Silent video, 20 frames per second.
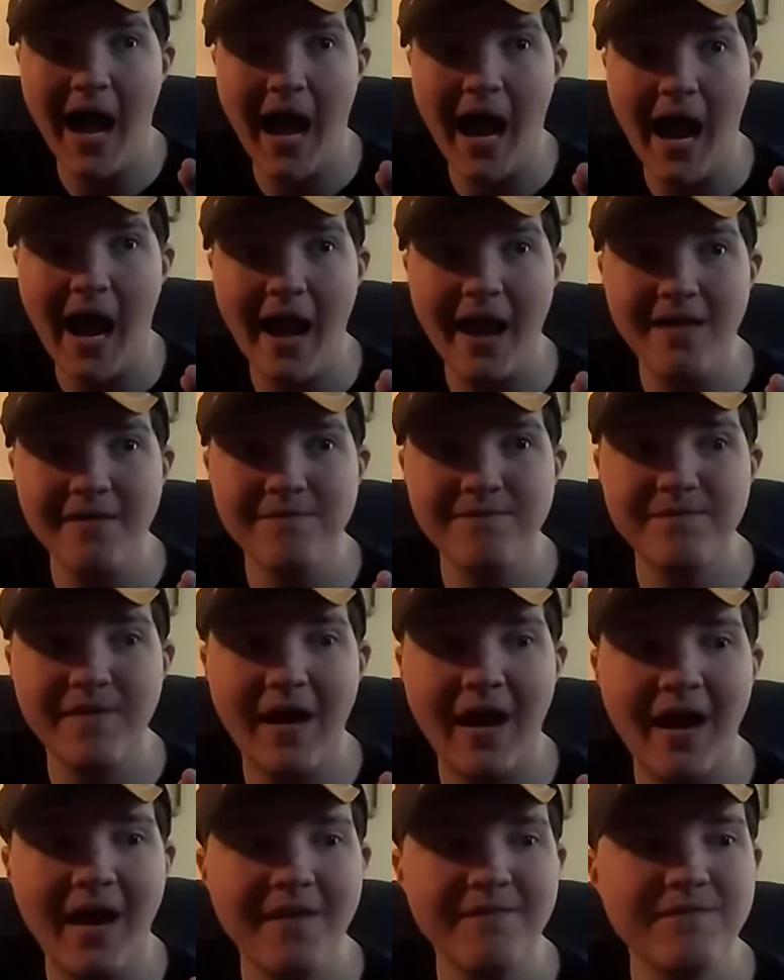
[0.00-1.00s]

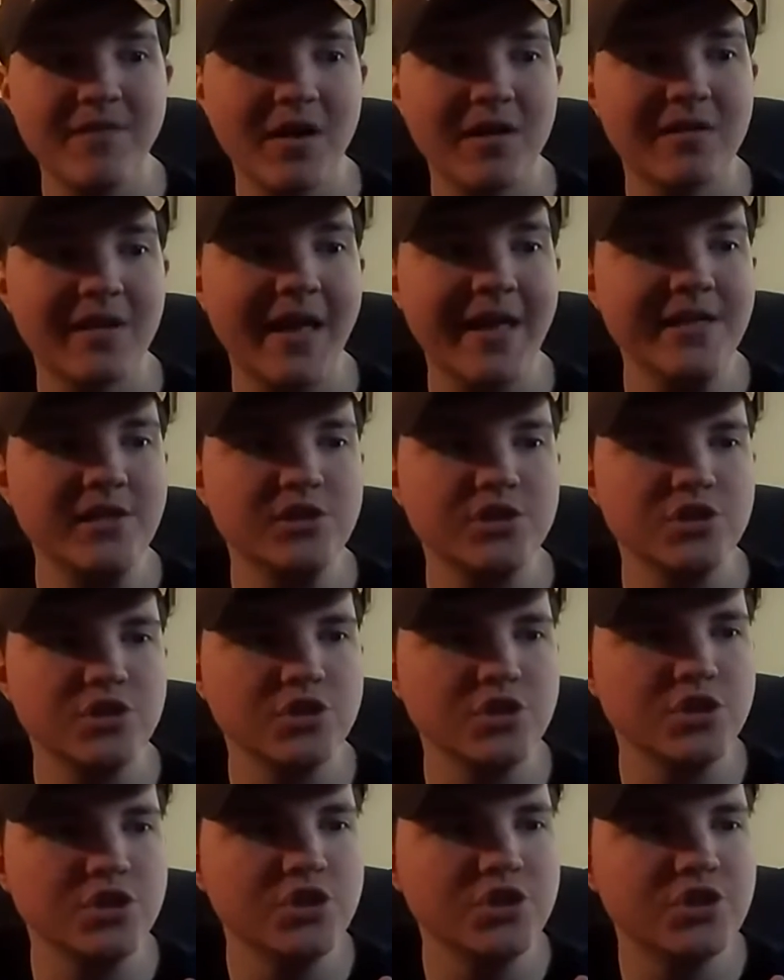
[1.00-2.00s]
I felt like
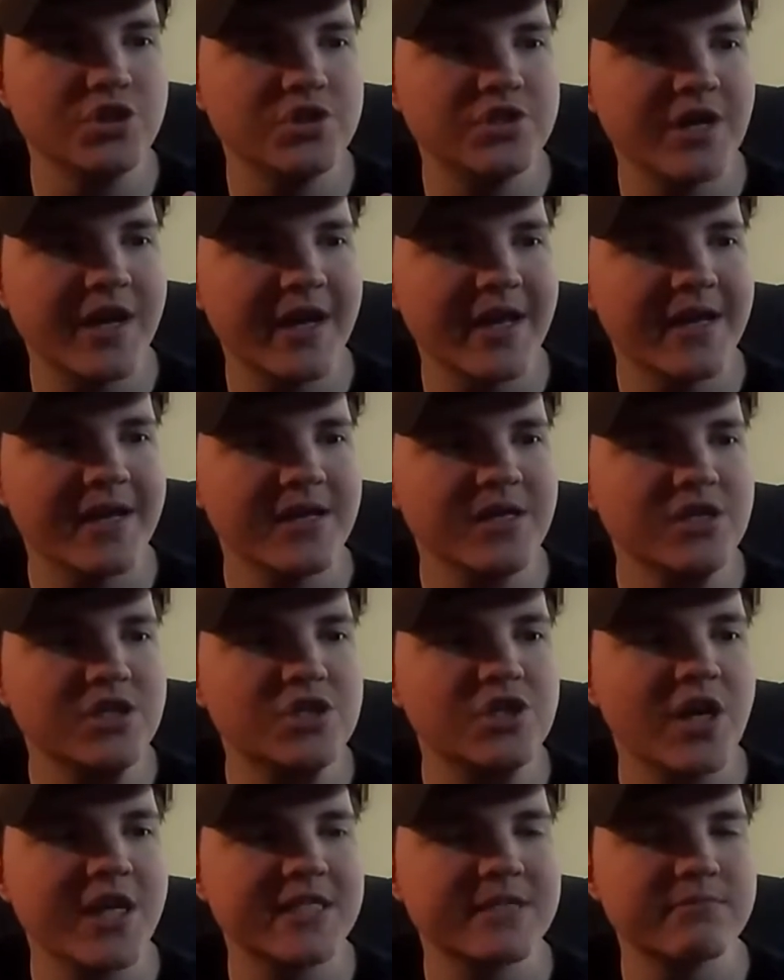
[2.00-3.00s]

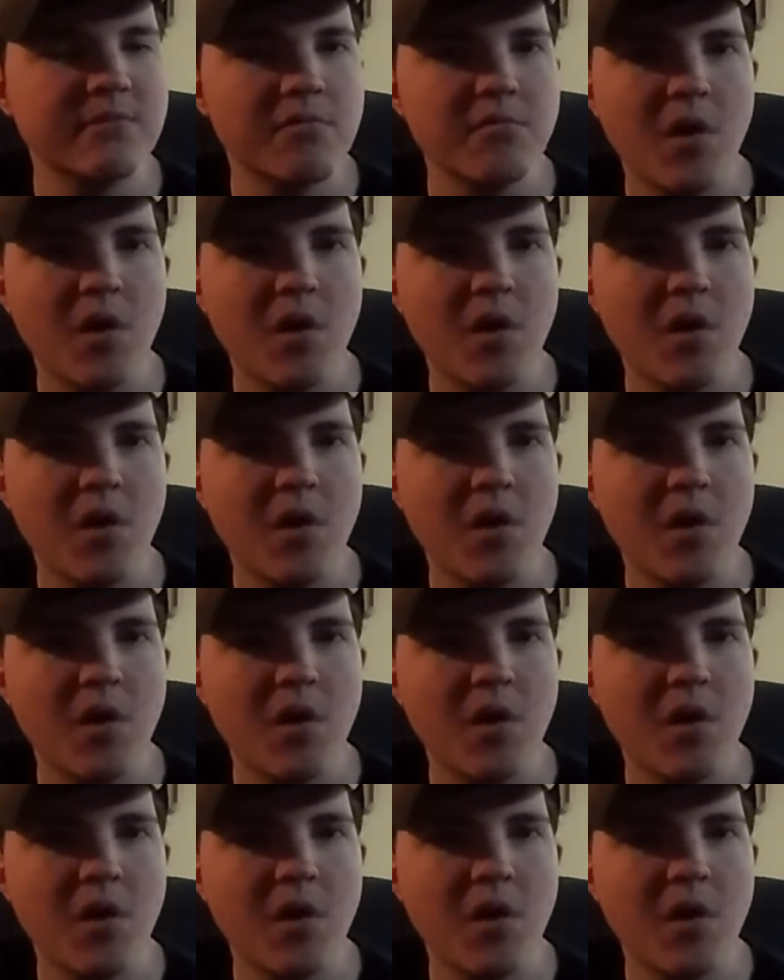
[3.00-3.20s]
Jason